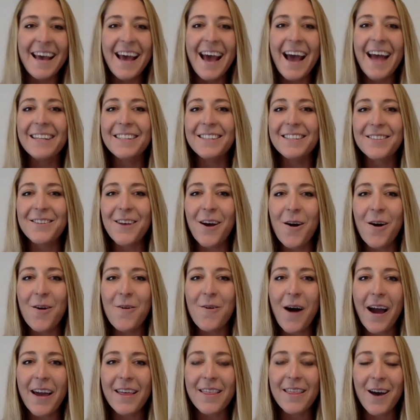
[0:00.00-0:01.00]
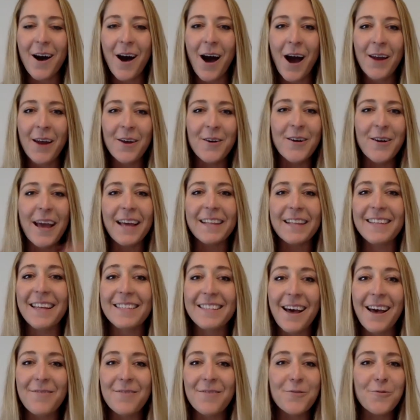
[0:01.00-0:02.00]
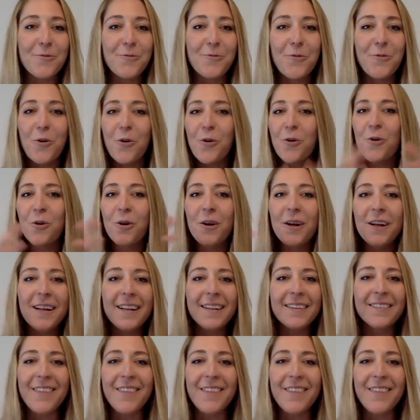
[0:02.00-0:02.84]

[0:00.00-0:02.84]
And so I thought, okay, let's have a full